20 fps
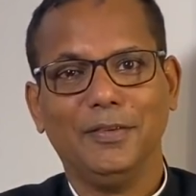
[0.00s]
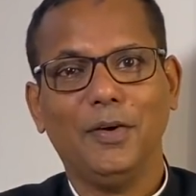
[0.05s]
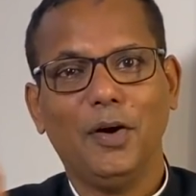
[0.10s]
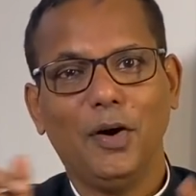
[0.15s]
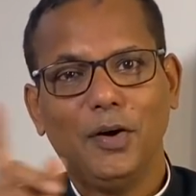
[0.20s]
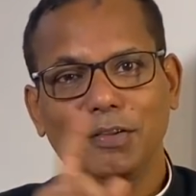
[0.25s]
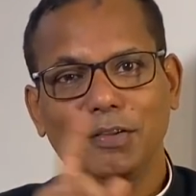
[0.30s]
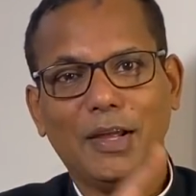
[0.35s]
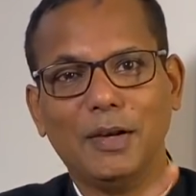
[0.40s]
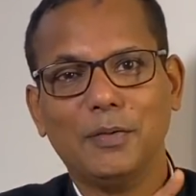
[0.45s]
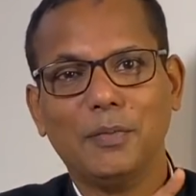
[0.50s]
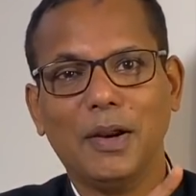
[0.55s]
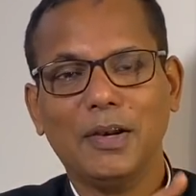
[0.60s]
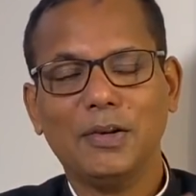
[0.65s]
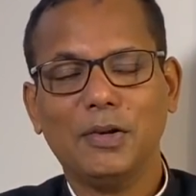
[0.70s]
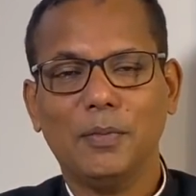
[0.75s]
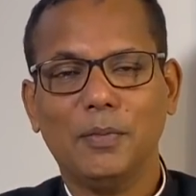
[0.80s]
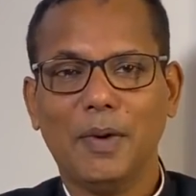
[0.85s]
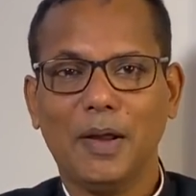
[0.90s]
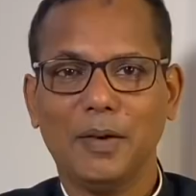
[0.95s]
on that one
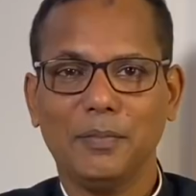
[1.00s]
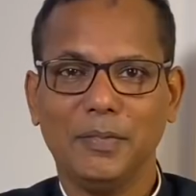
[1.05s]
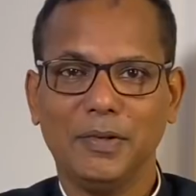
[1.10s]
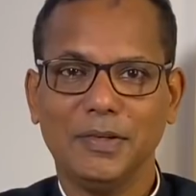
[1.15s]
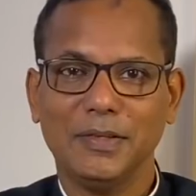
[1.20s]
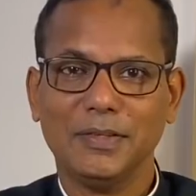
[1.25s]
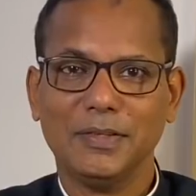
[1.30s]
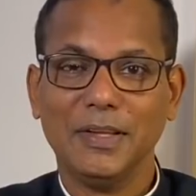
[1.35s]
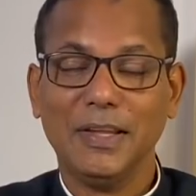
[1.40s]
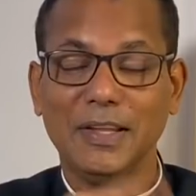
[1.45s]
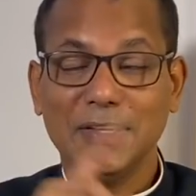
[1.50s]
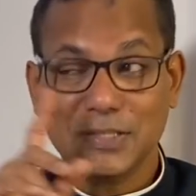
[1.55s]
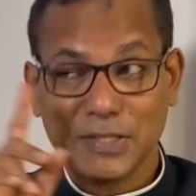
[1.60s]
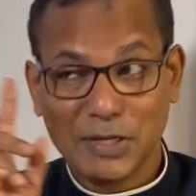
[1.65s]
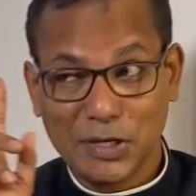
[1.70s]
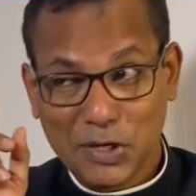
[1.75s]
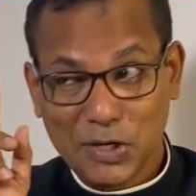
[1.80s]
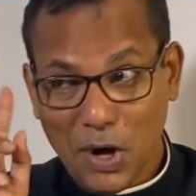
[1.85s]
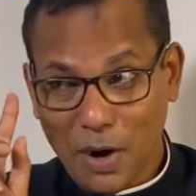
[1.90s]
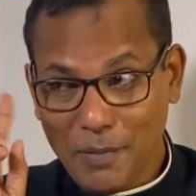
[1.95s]
commandment. It's a
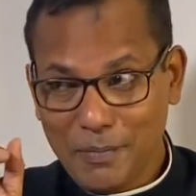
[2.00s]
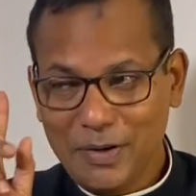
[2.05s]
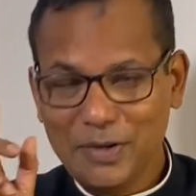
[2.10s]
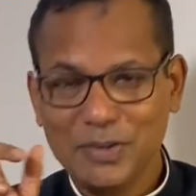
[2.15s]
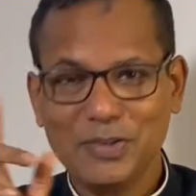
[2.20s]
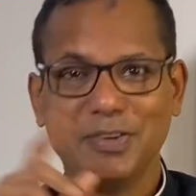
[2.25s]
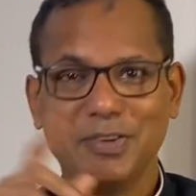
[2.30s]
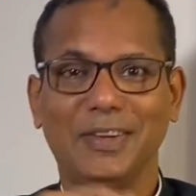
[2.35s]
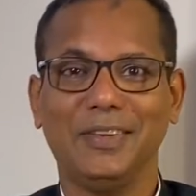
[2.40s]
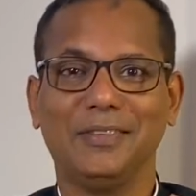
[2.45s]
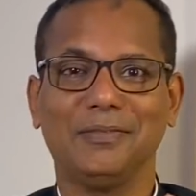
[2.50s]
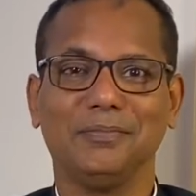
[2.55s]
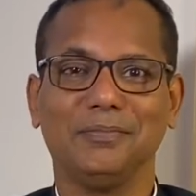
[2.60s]
commentary.